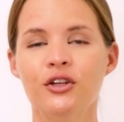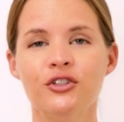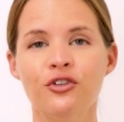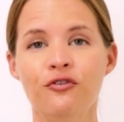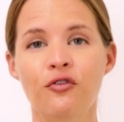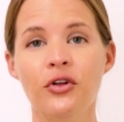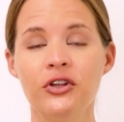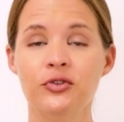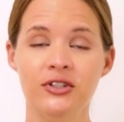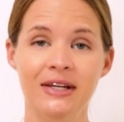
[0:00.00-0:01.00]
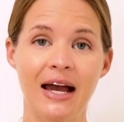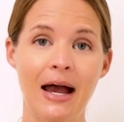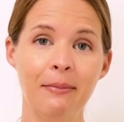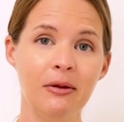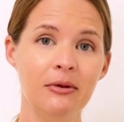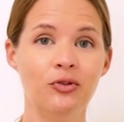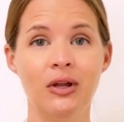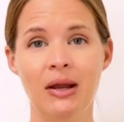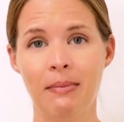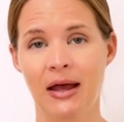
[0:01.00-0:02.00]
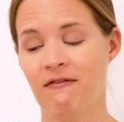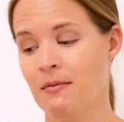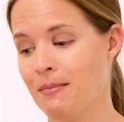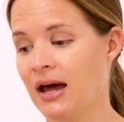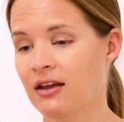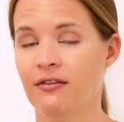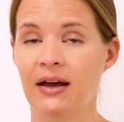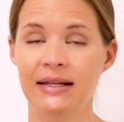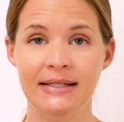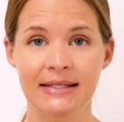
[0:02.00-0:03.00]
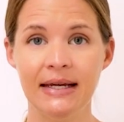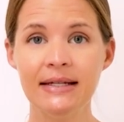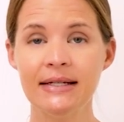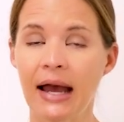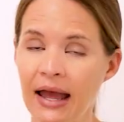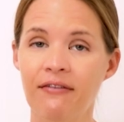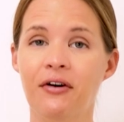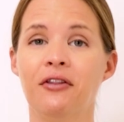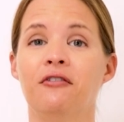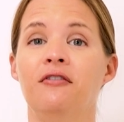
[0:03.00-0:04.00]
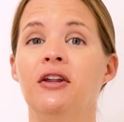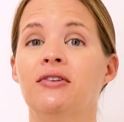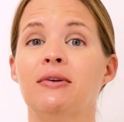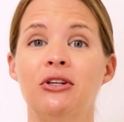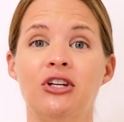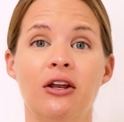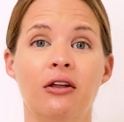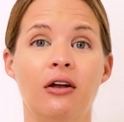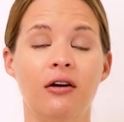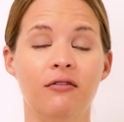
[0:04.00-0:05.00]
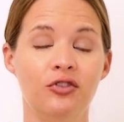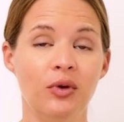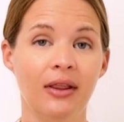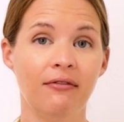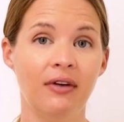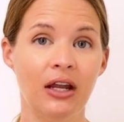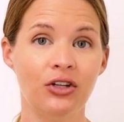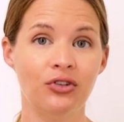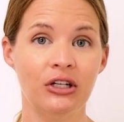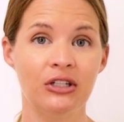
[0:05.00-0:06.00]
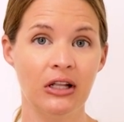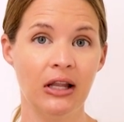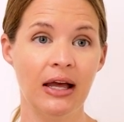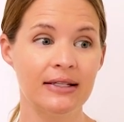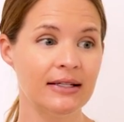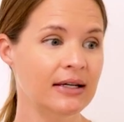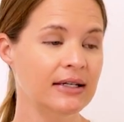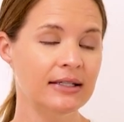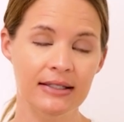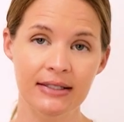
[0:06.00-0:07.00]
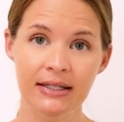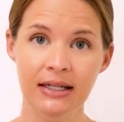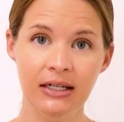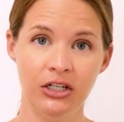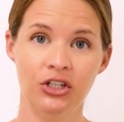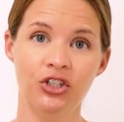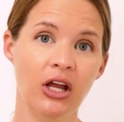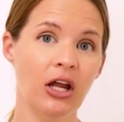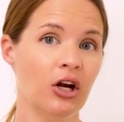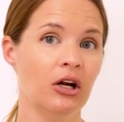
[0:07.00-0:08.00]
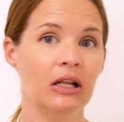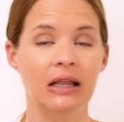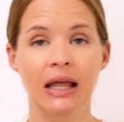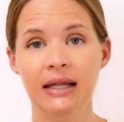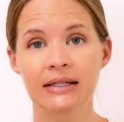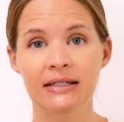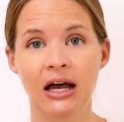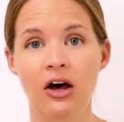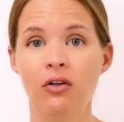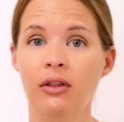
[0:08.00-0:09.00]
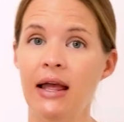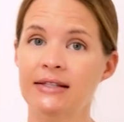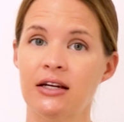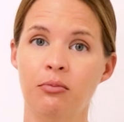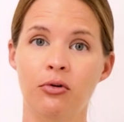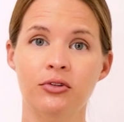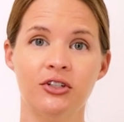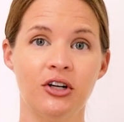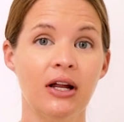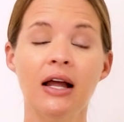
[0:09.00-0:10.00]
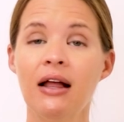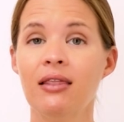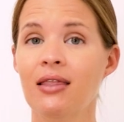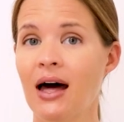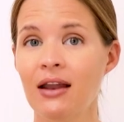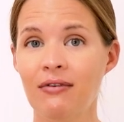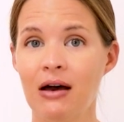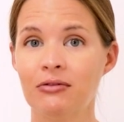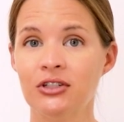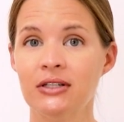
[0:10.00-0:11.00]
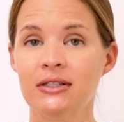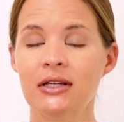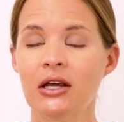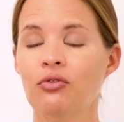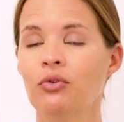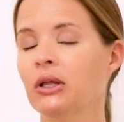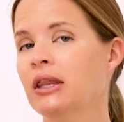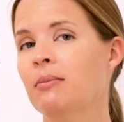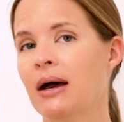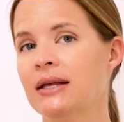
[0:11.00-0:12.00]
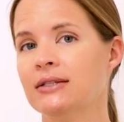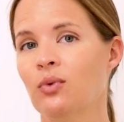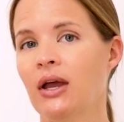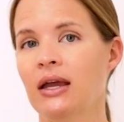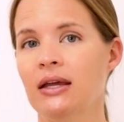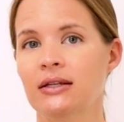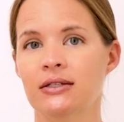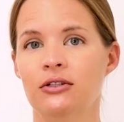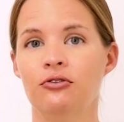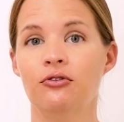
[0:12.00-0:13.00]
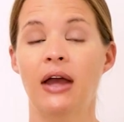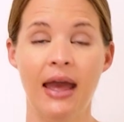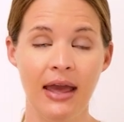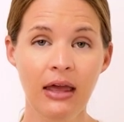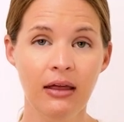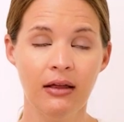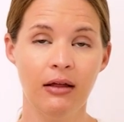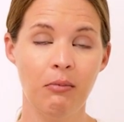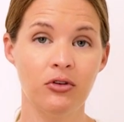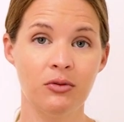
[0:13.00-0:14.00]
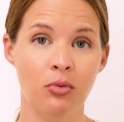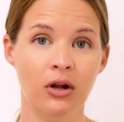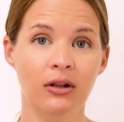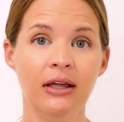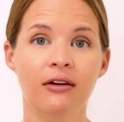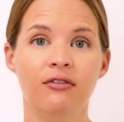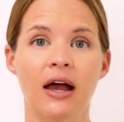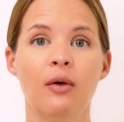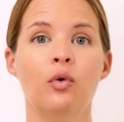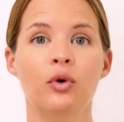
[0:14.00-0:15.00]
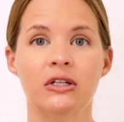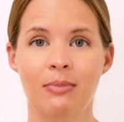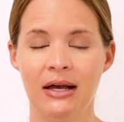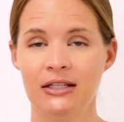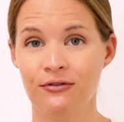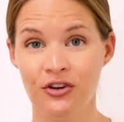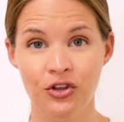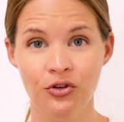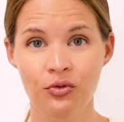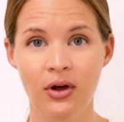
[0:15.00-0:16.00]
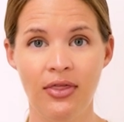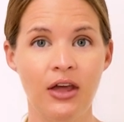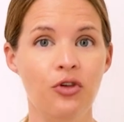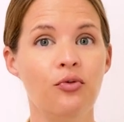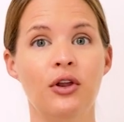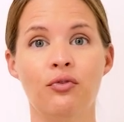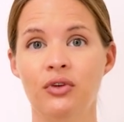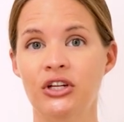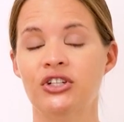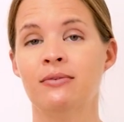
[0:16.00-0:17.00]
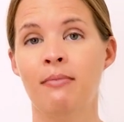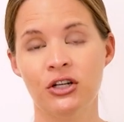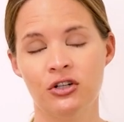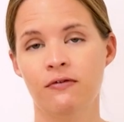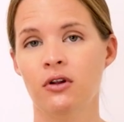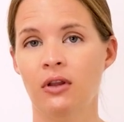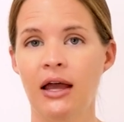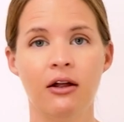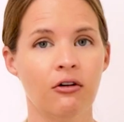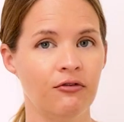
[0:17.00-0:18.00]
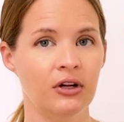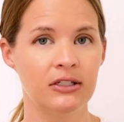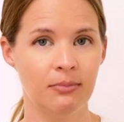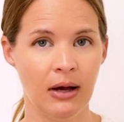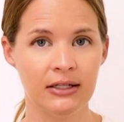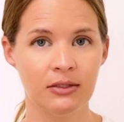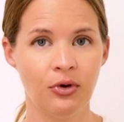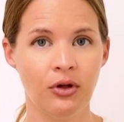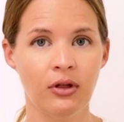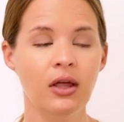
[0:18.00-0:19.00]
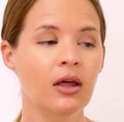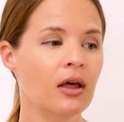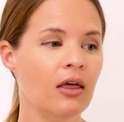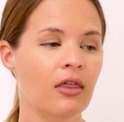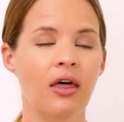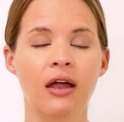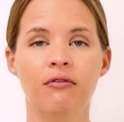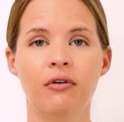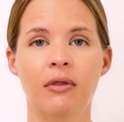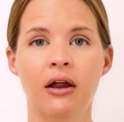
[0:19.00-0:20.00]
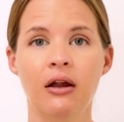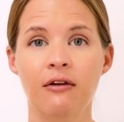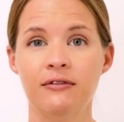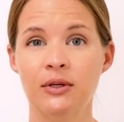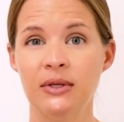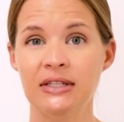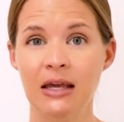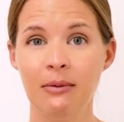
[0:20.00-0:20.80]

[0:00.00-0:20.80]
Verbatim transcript: So for this routine, I'm going to be doing a kind of a modified sit. I have other videos on my channel of doing lymphatic drainage in the legs, sitting in a chair, laying down, legs on a bolster, a lot of options. Really the best way is to A, and most importantly, find what works best for you that you can reach as much of your leg or foot as possible. Then for there, if someone's